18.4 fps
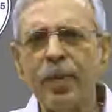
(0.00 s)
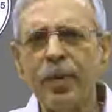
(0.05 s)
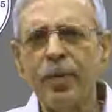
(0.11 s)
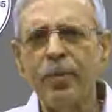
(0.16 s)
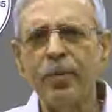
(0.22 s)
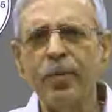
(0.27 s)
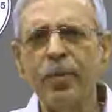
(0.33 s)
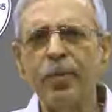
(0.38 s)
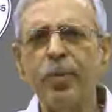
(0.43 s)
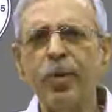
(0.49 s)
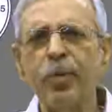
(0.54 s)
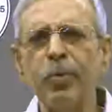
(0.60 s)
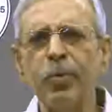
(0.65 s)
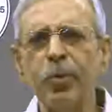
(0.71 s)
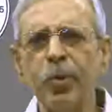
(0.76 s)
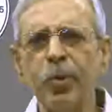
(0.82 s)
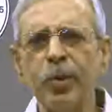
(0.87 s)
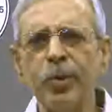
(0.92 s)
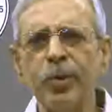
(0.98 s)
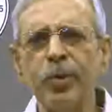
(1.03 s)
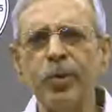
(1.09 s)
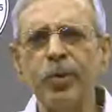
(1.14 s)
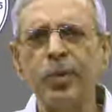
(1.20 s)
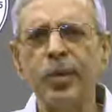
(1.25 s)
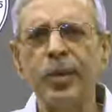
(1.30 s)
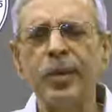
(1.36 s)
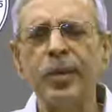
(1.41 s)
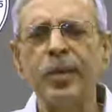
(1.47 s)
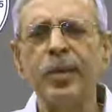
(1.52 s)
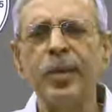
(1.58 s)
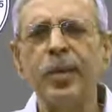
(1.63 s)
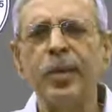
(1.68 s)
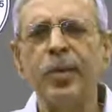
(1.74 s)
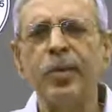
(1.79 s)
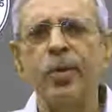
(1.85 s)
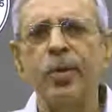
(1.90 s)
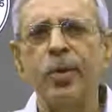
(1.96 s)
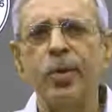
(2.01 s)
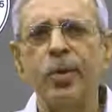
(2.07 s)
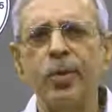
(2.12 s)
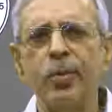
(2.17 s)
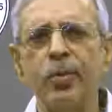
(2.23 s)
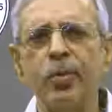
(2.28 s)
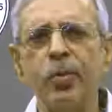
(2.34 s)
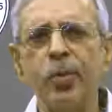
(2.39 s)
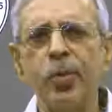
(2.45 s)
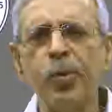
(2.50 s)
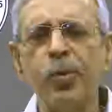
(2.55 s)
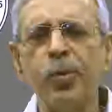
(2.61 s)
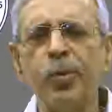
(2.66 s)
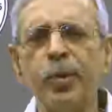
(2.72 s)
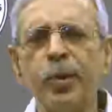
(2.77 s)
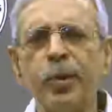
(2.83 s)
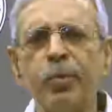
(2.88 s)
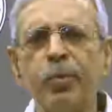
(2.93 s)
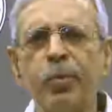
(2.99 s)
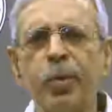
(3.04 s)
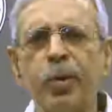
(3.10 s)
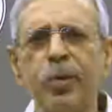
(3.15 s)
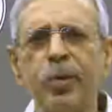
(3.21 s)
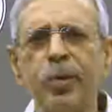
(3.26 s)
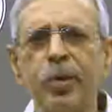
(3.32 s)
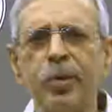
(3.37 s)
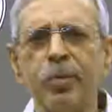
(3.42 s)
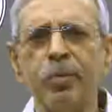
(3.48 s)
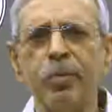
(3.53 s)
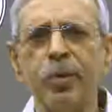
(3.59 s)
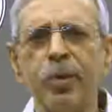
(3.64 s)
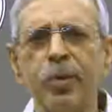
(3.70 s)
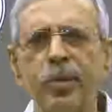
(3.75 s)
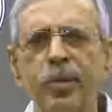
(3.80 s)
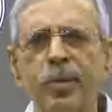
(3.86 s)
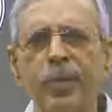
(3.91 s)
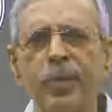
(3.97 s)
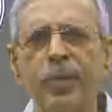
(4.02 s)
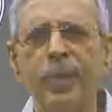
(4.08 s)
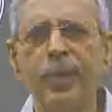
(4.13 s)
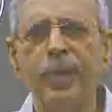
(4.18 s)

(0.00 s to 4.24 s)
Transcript: we will focus today on four important models.